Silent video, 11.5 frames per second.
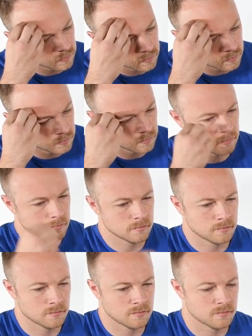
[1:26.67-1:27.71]

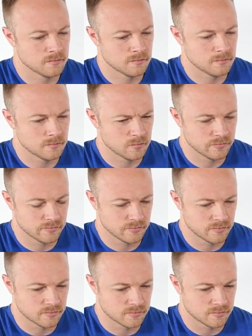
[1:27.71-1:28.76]

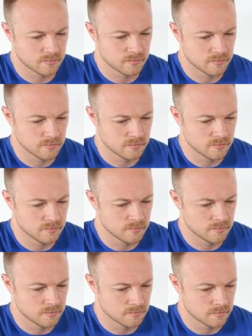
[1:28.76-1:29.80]

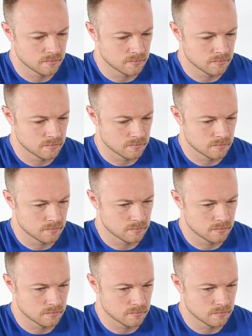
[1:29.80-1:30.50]
No words are spoken by the person on screen.